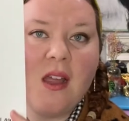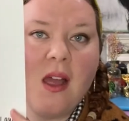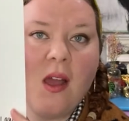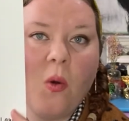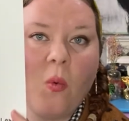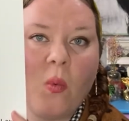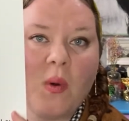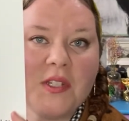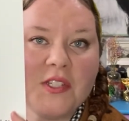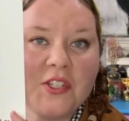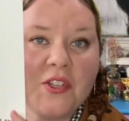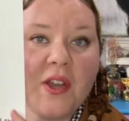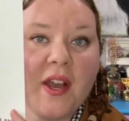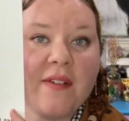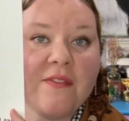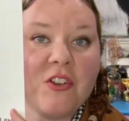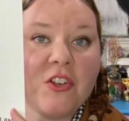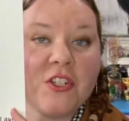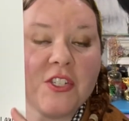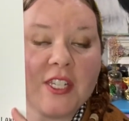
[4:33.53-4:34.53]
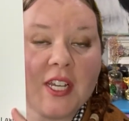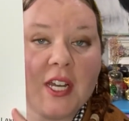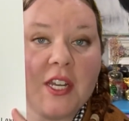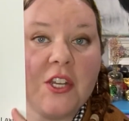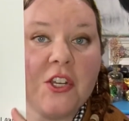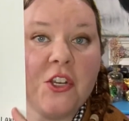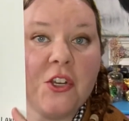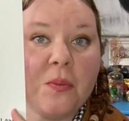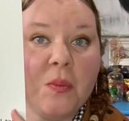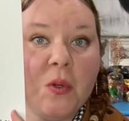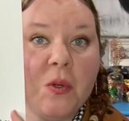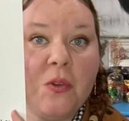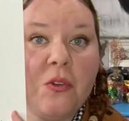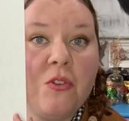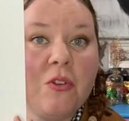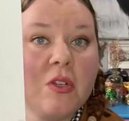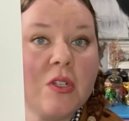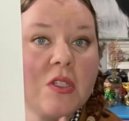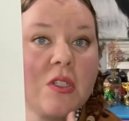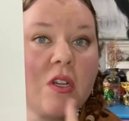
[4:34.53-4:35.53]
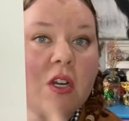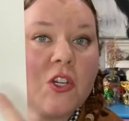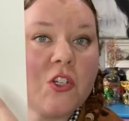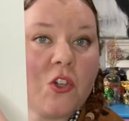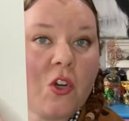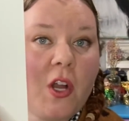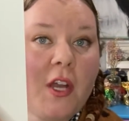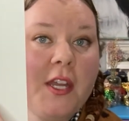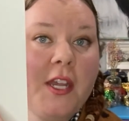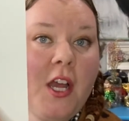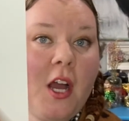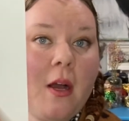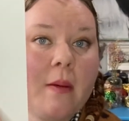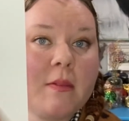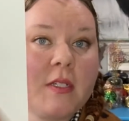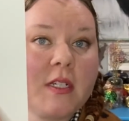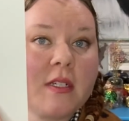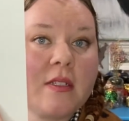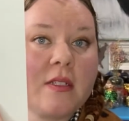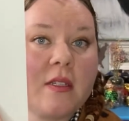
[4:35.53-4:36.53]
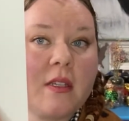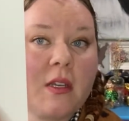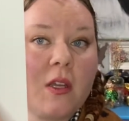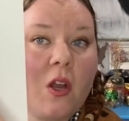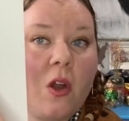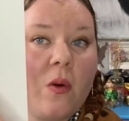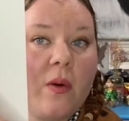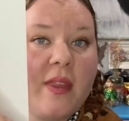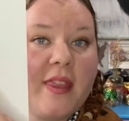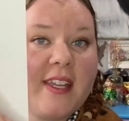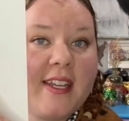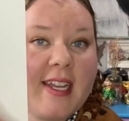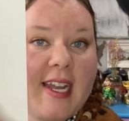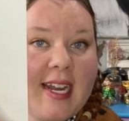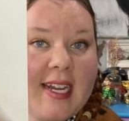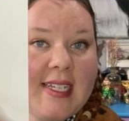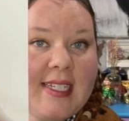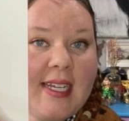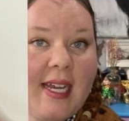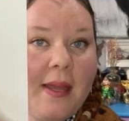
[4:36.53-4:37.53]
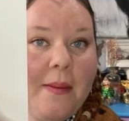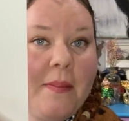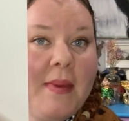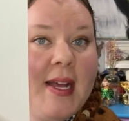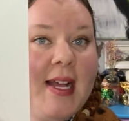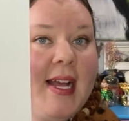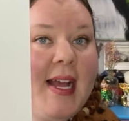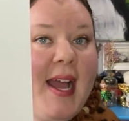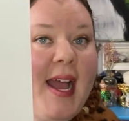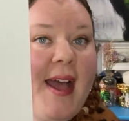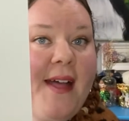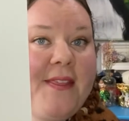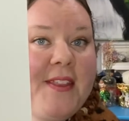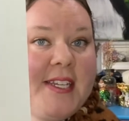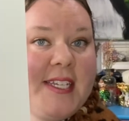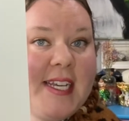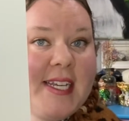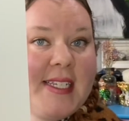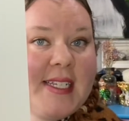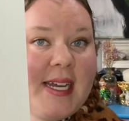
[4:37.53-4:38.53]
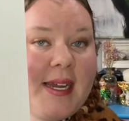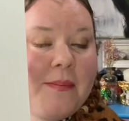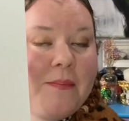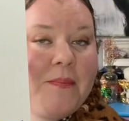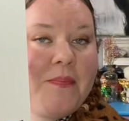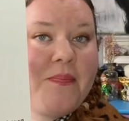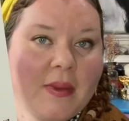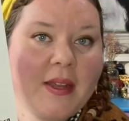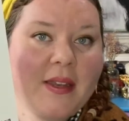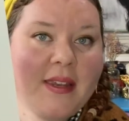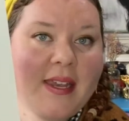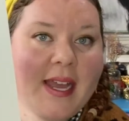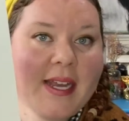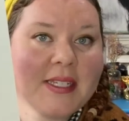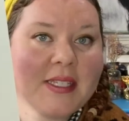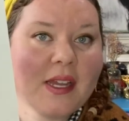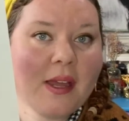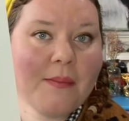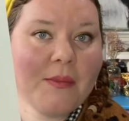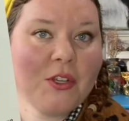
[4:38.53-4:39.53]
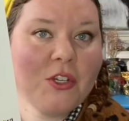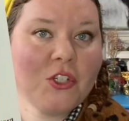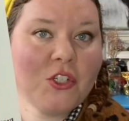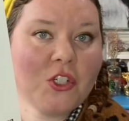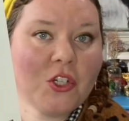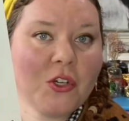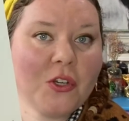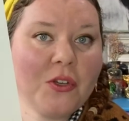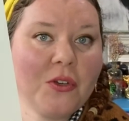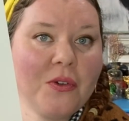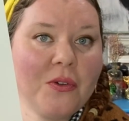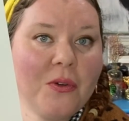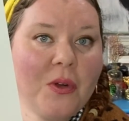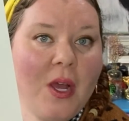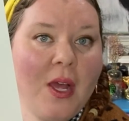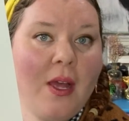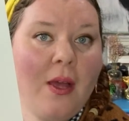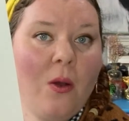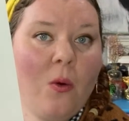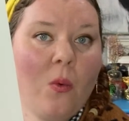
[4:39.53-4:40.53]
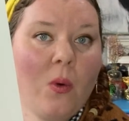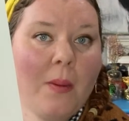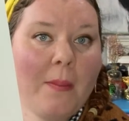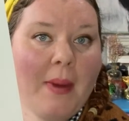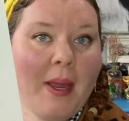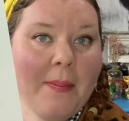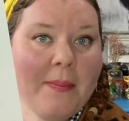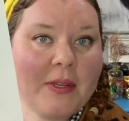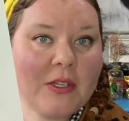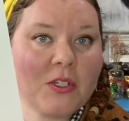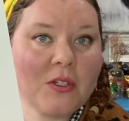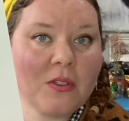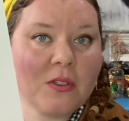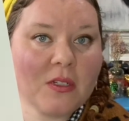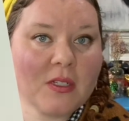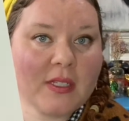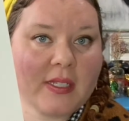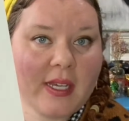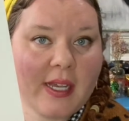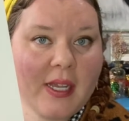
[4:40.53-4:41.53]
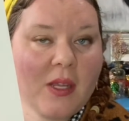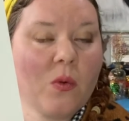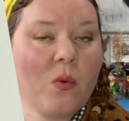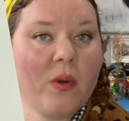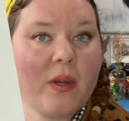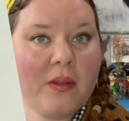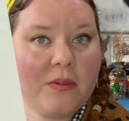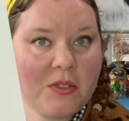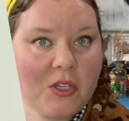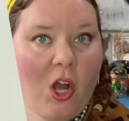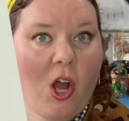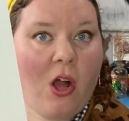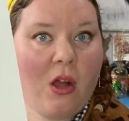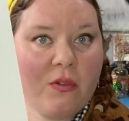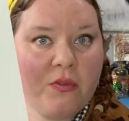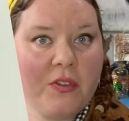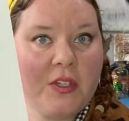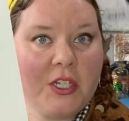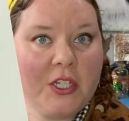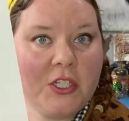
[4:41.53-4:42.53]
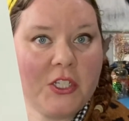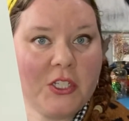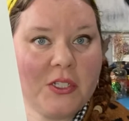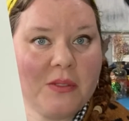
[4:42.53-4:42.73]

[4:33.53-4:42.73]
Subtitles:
Once you have your sun and your moon, you can start drawing objects that go in the nighttime and the daytime. Next, I'm going to show you what my picture looks like when it's all finished.